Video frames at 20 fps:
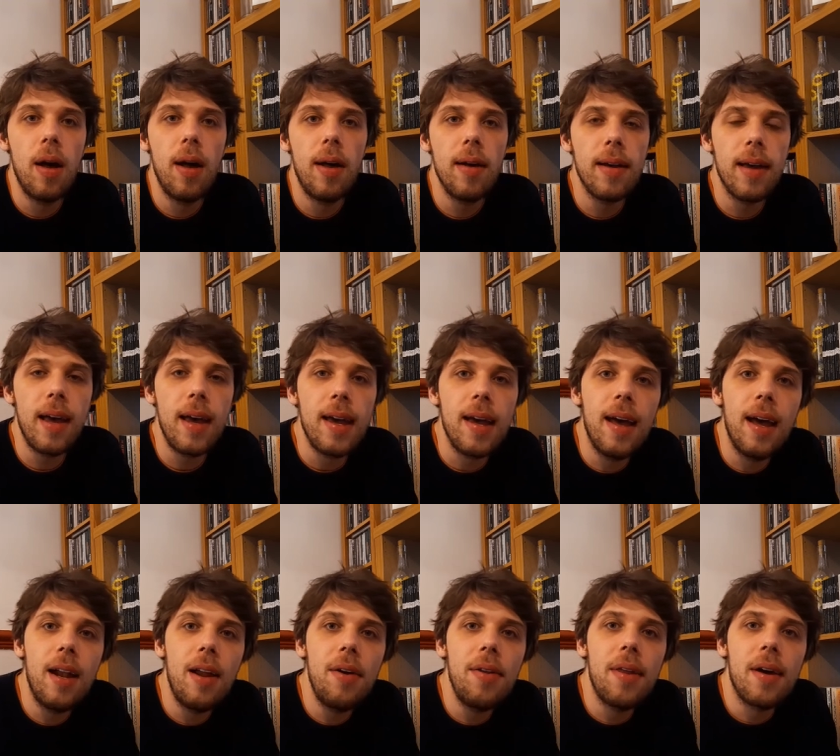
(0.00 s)
Okay,
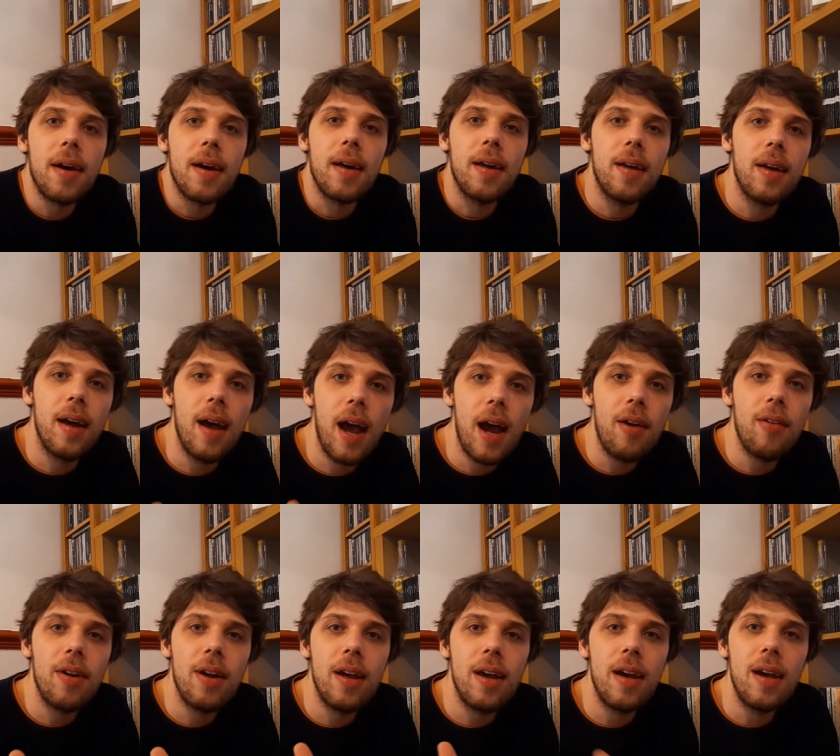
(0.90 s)
hello there,
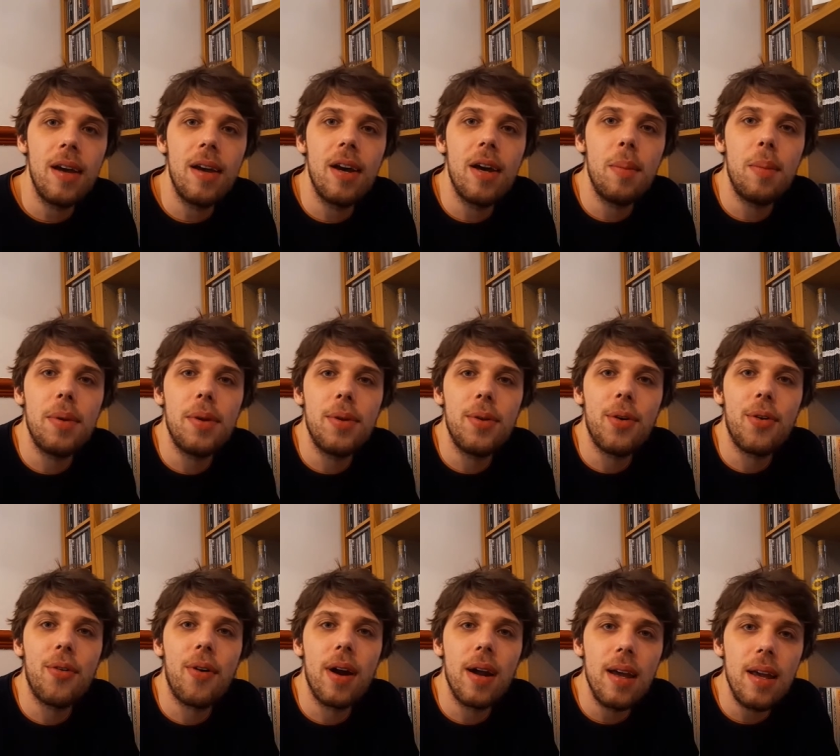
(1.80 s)
Herrin here, hope you're doing
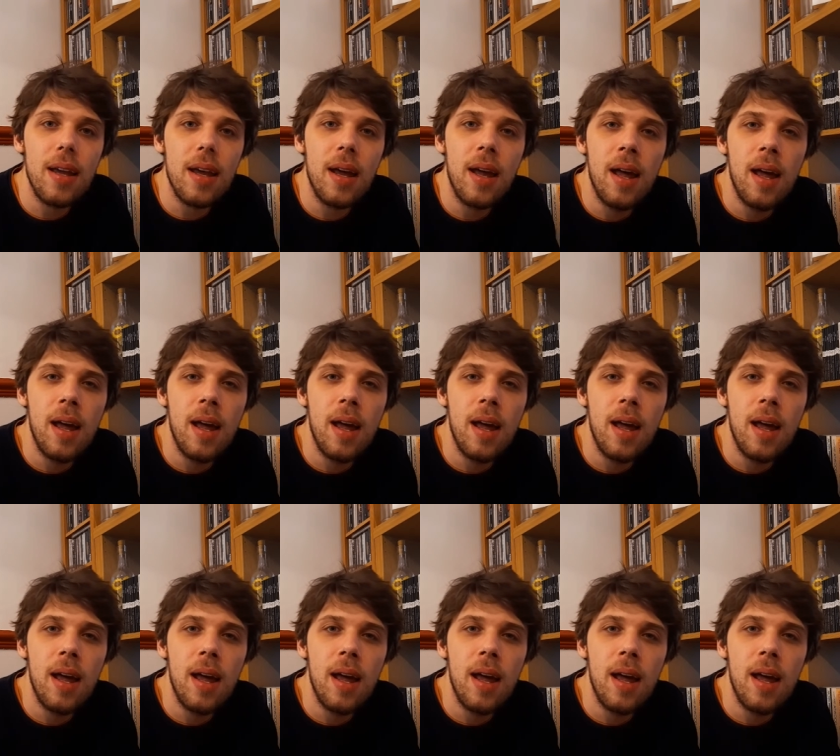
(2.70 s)
all right.